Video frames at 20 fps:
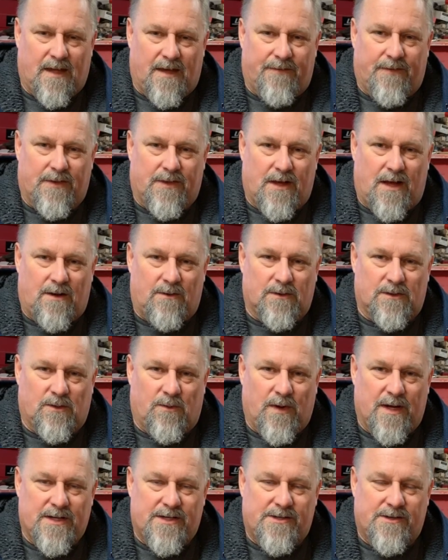If you thought it was a
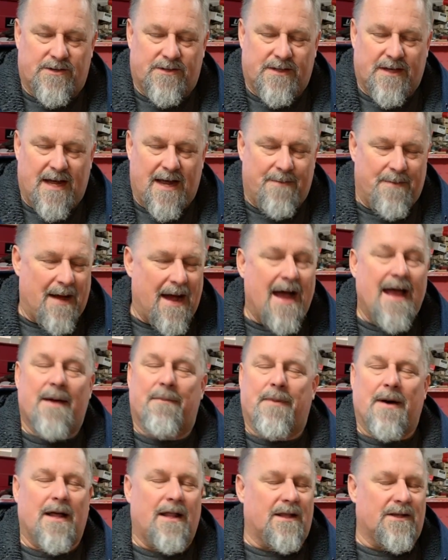waste of your time, I
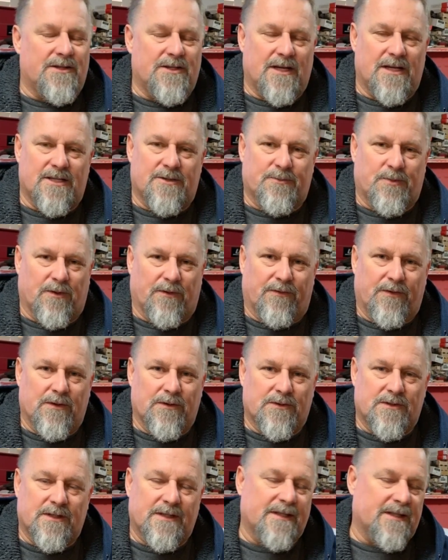apologize
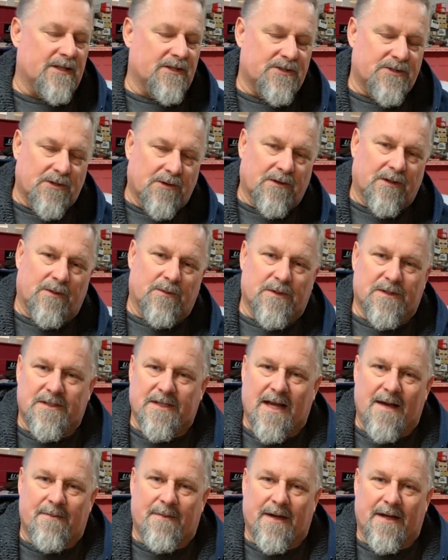profusely. This certainly was
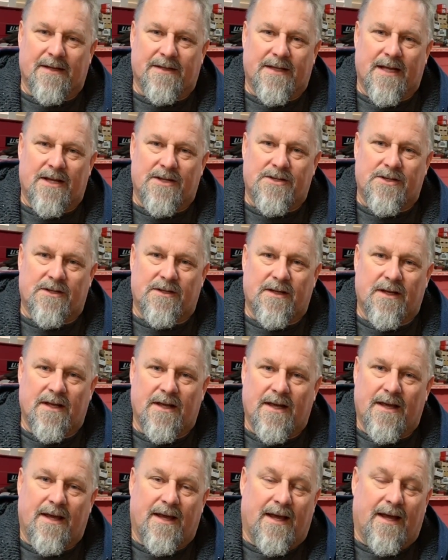not my intention.
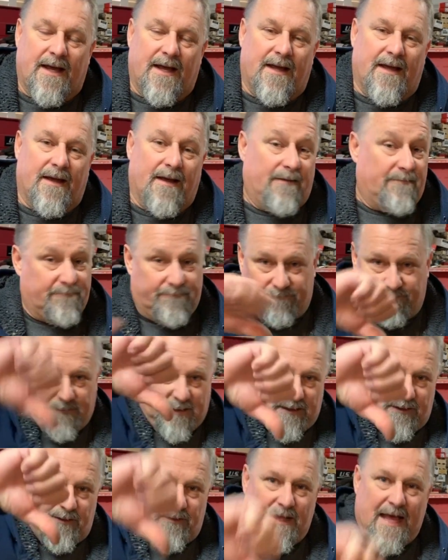
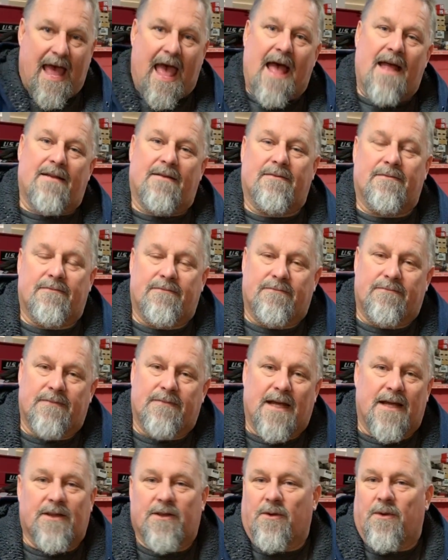But do that.
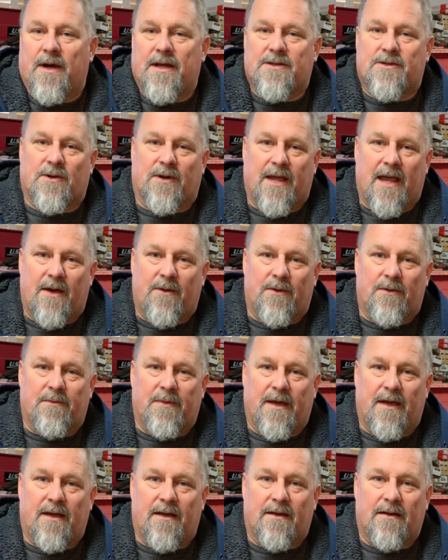Either way is okay with
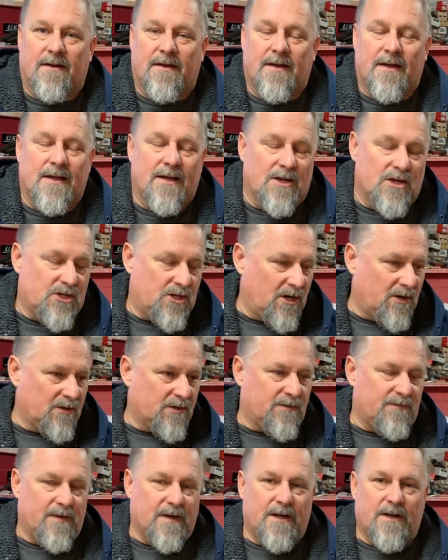me. Share
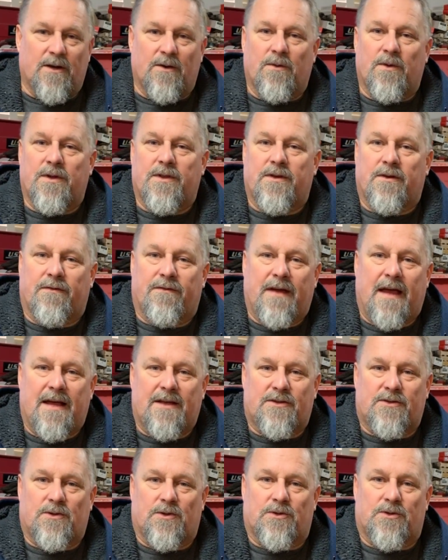this video with your
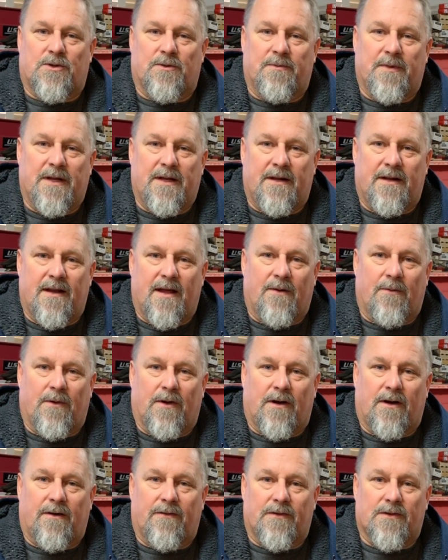vast social media
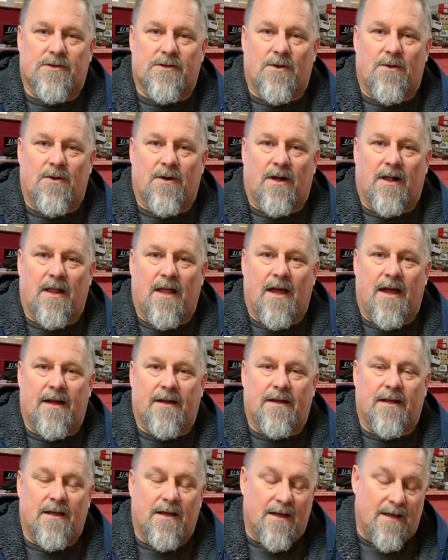network if you're so
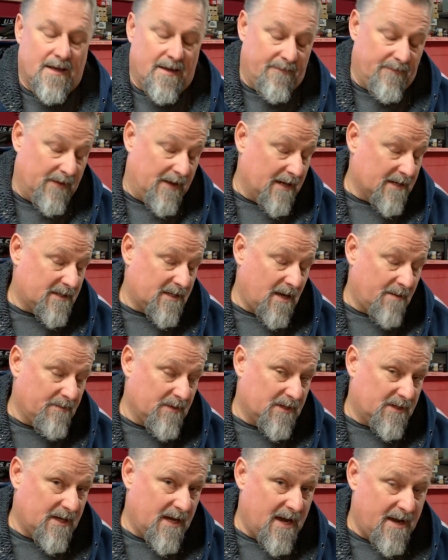inclined. If you got something
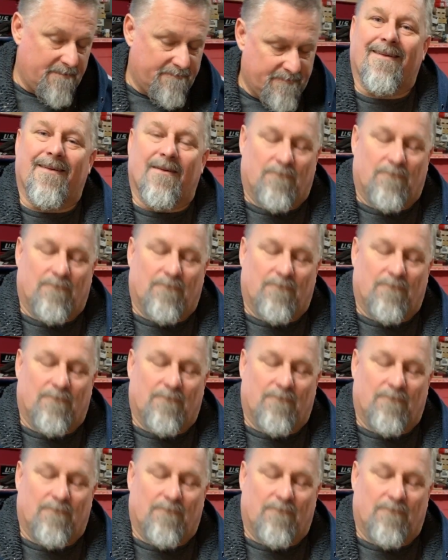to say,